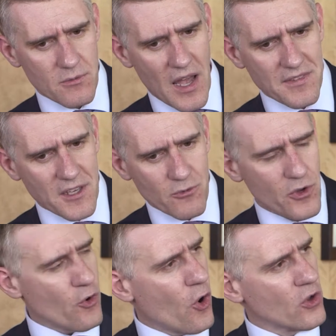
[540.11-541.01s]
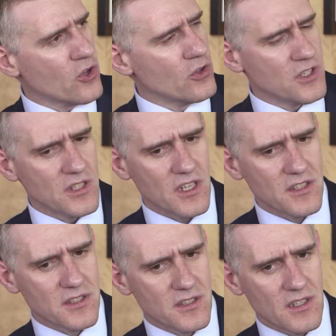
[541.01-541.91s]
I think we're all good
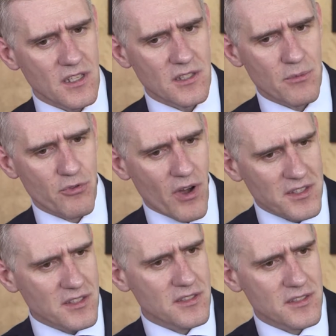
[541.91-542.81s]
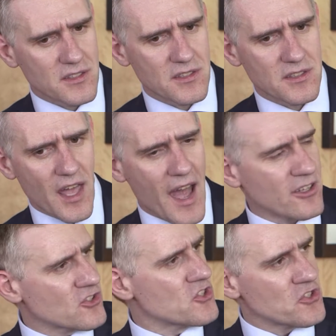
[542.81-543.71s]
in providing
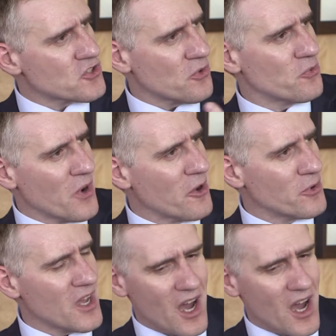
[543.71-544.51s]
diagnosis of where we